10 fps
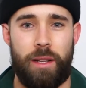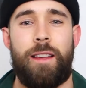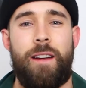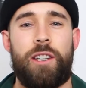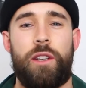
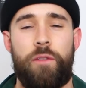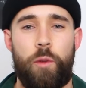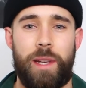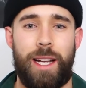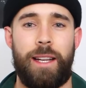They're actually
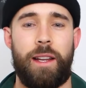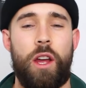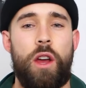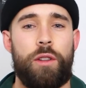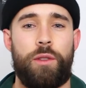formulated
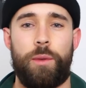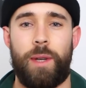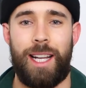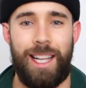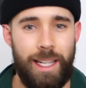to
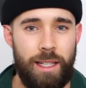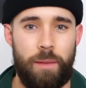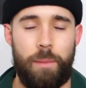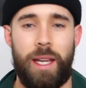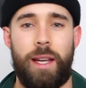clean
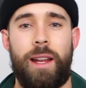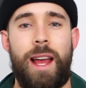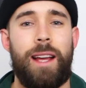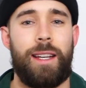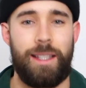the beard,
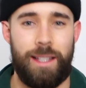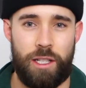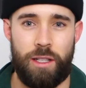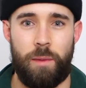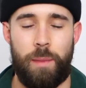
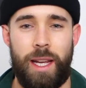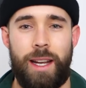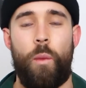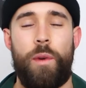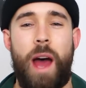condition the
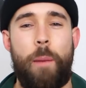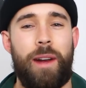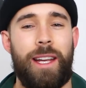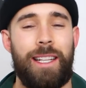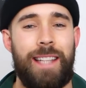beard without
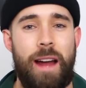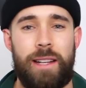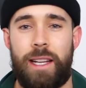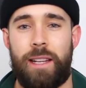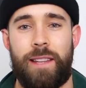breaking
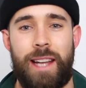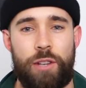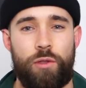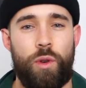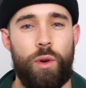down any of the
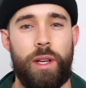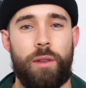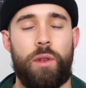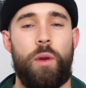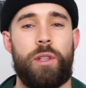natural
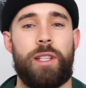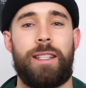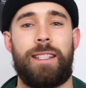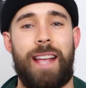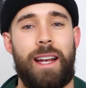oils, which
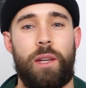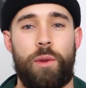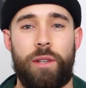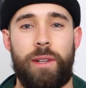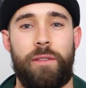is exactly
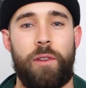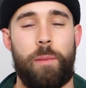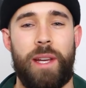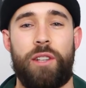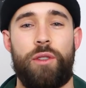what you need for your
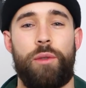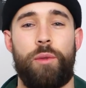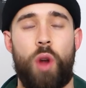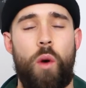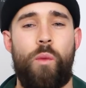beard. You do
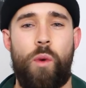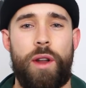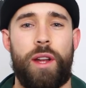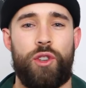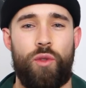not
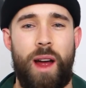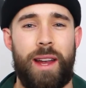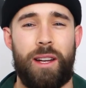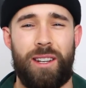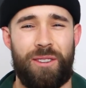want a
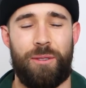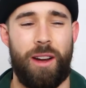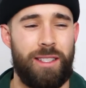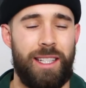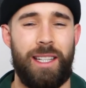dry,
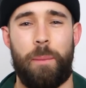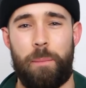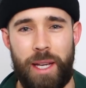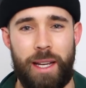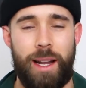crusty
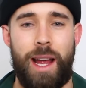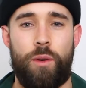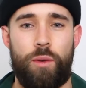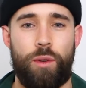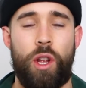beard
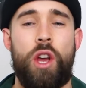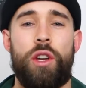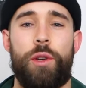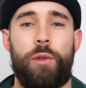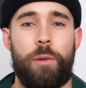at all.
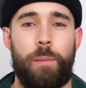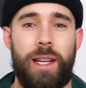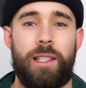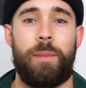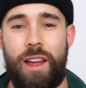You want your
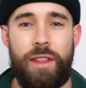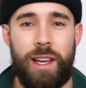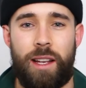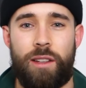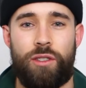beard to be
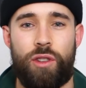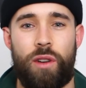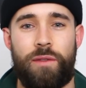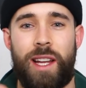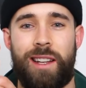thick,
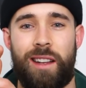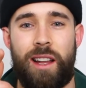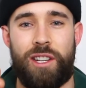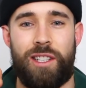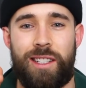soft and
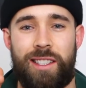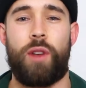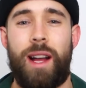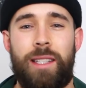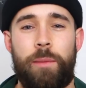
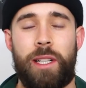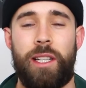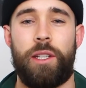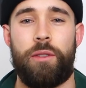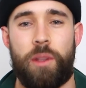luscious. I
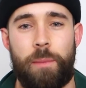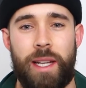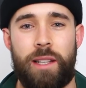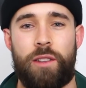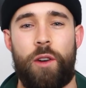typically use the
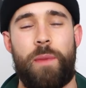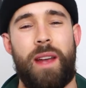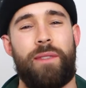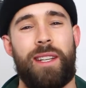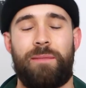beard soap
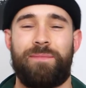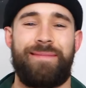every